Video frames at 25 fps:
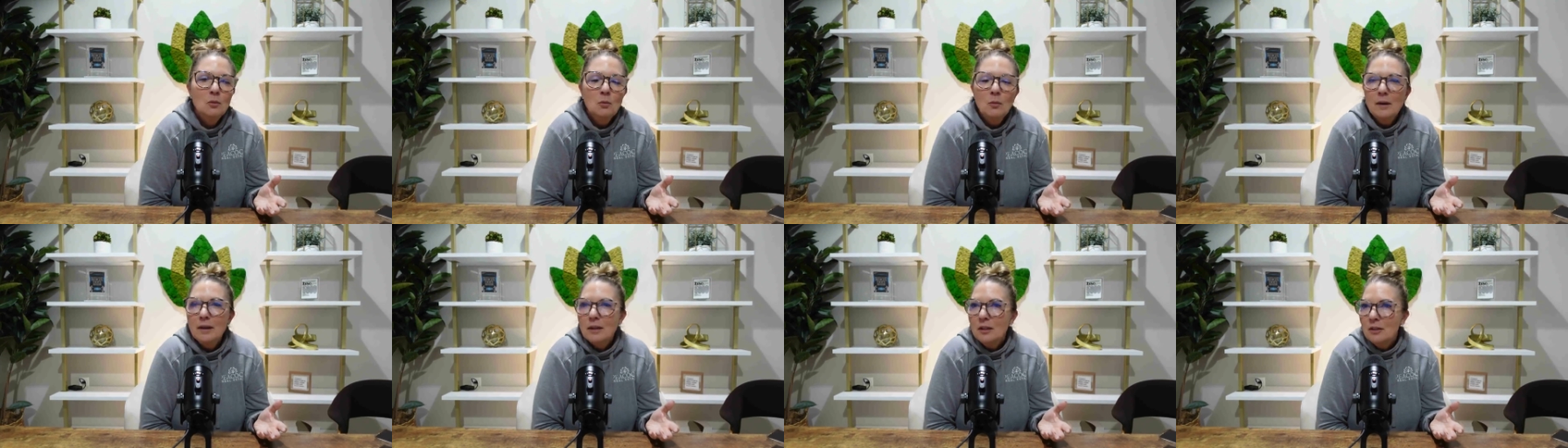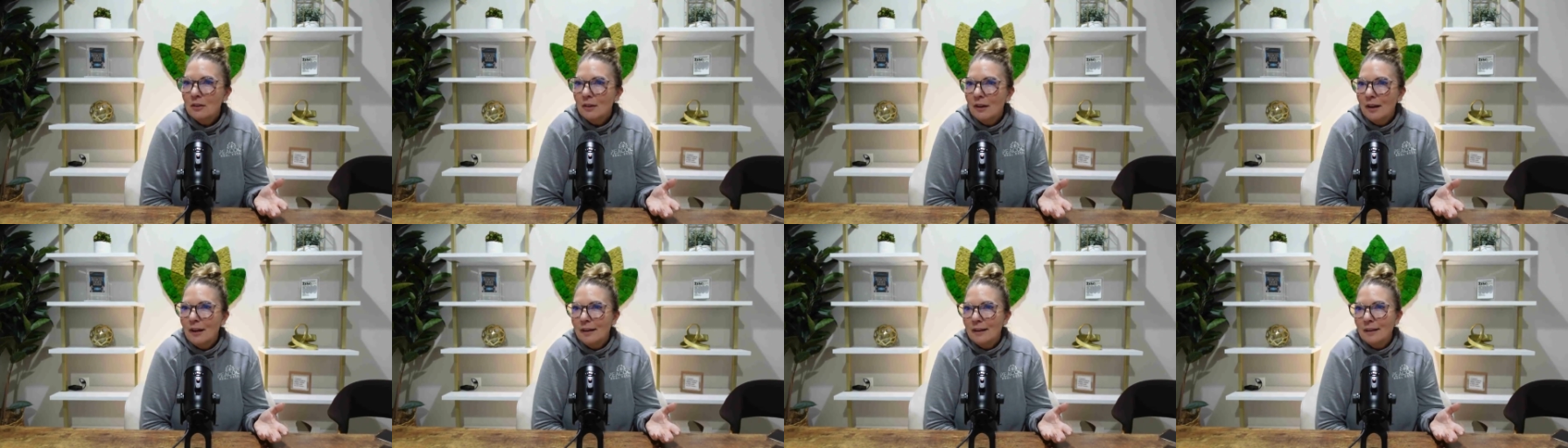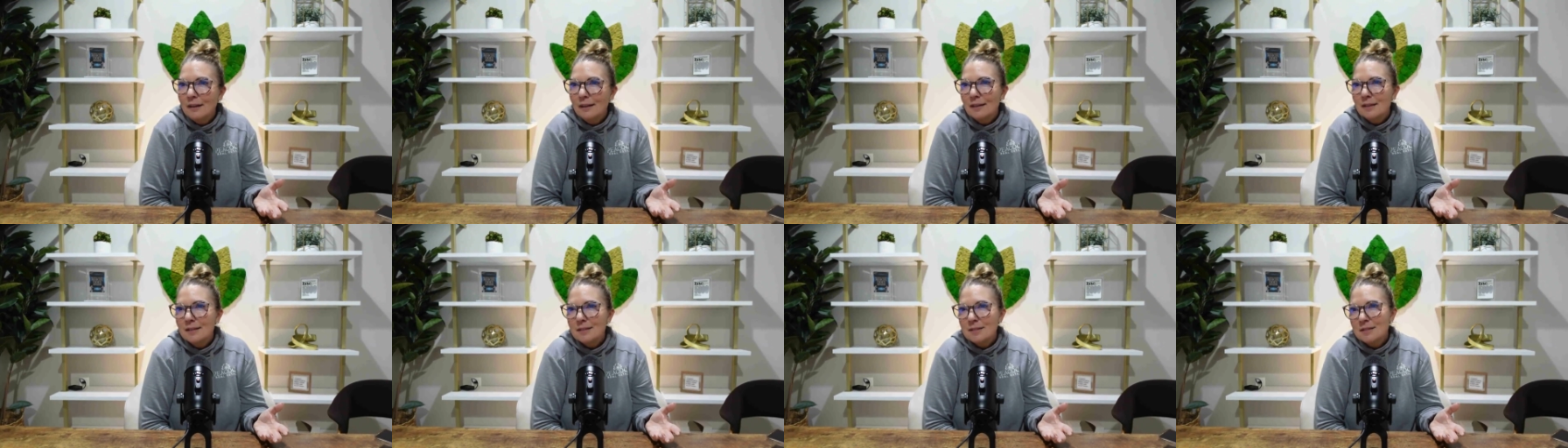white
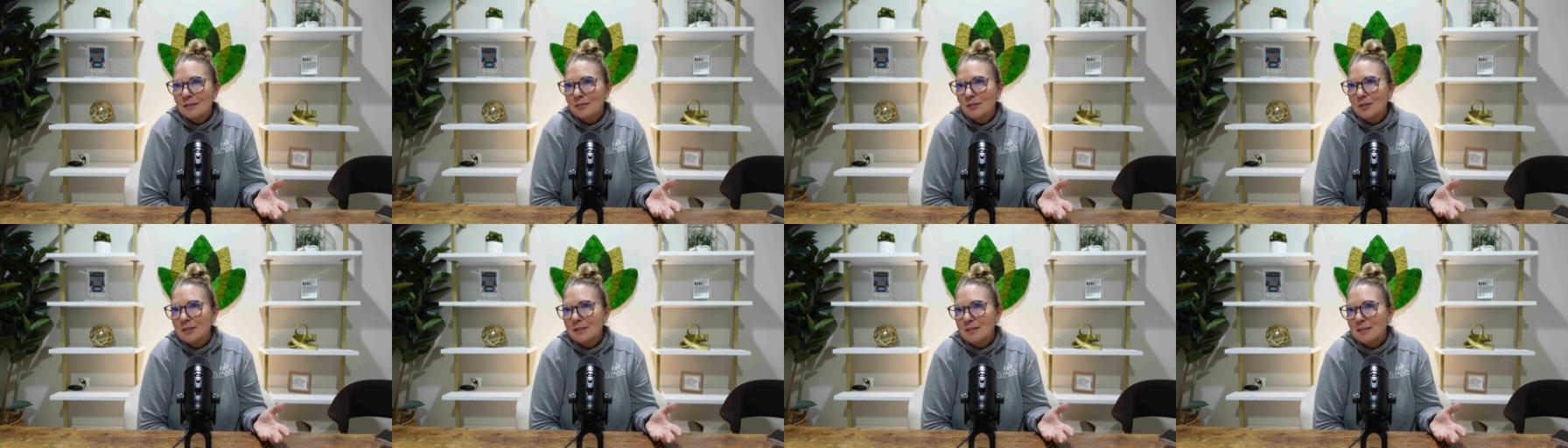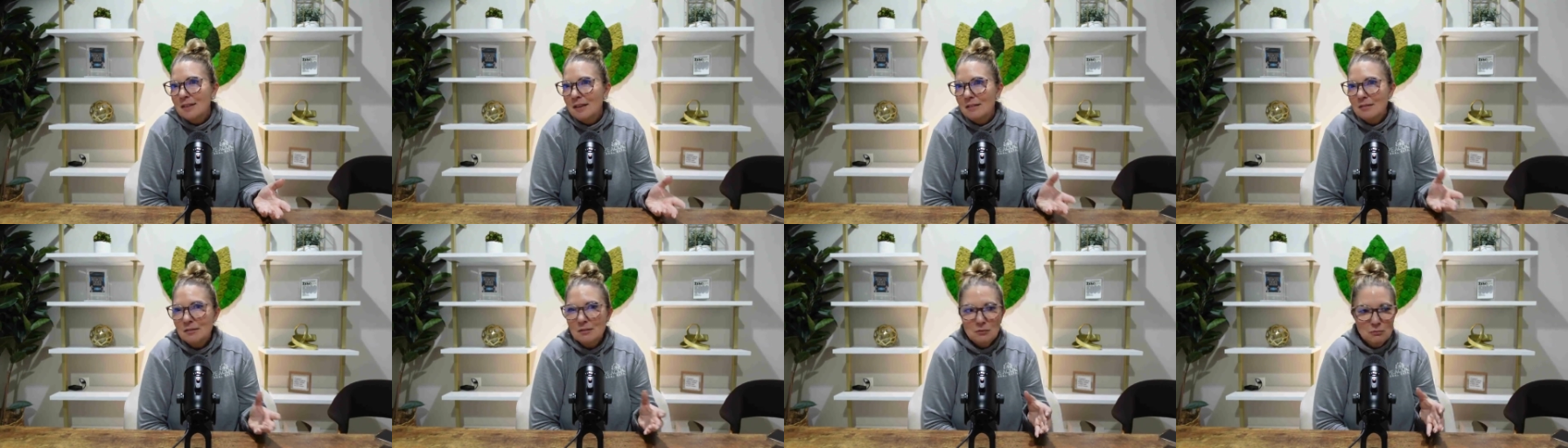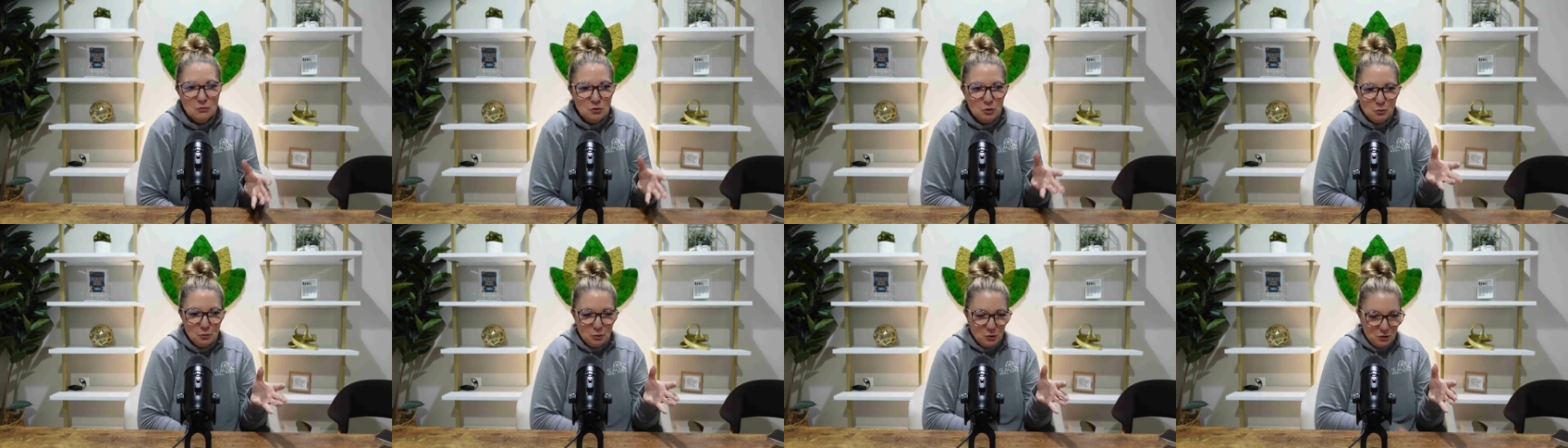granite because if it
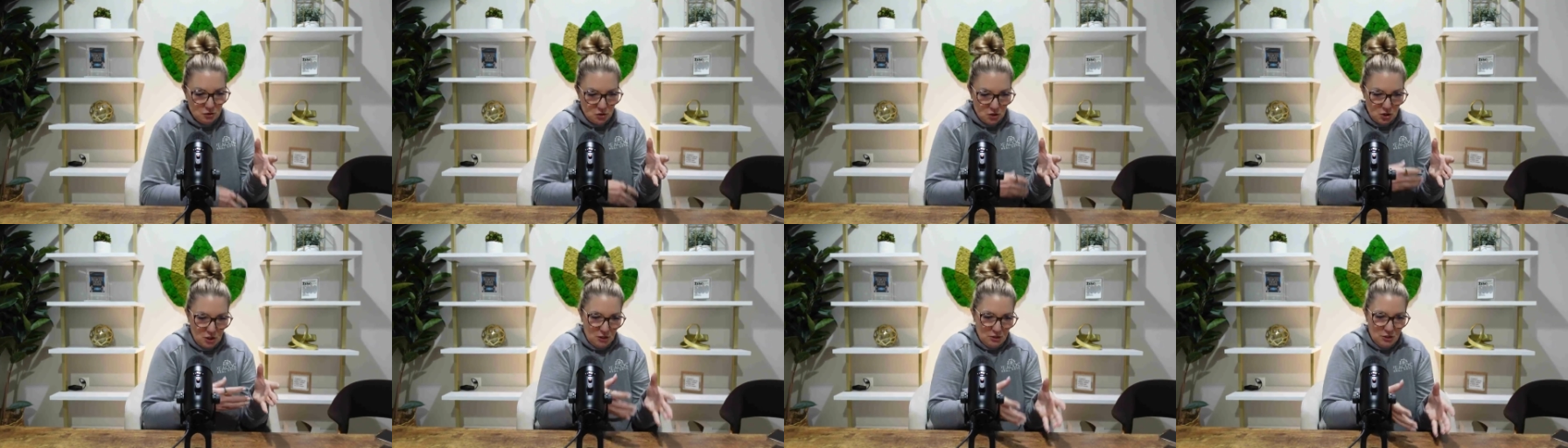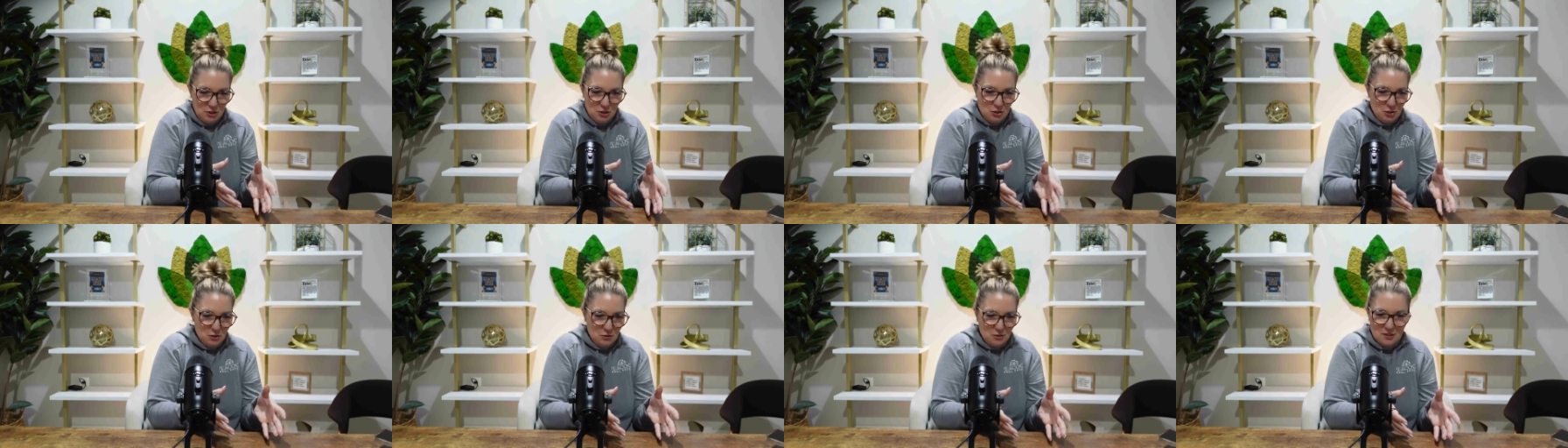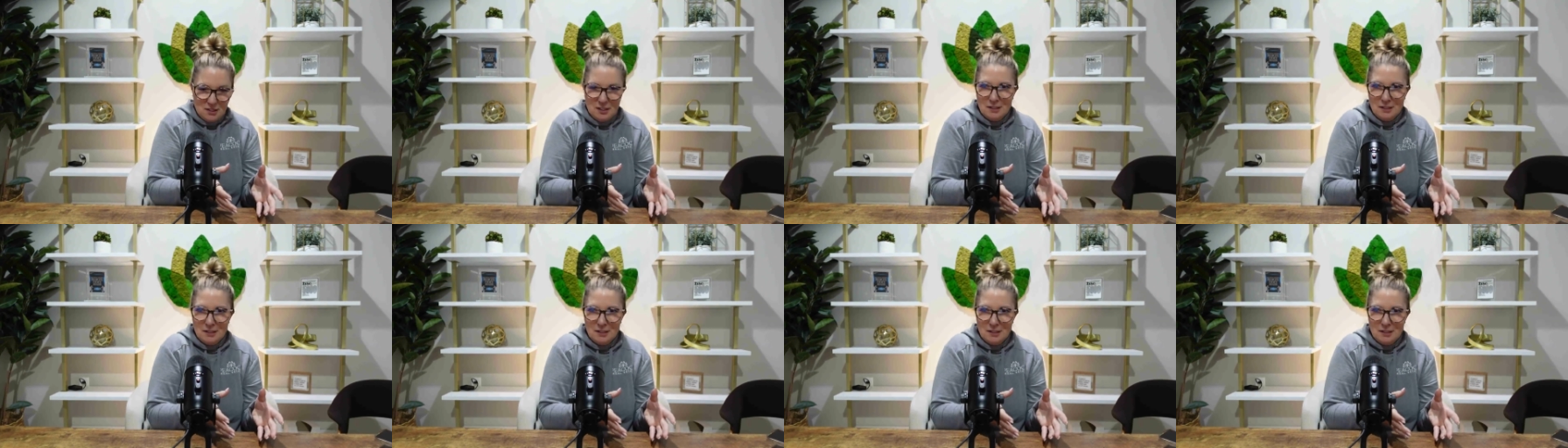you put cherry juice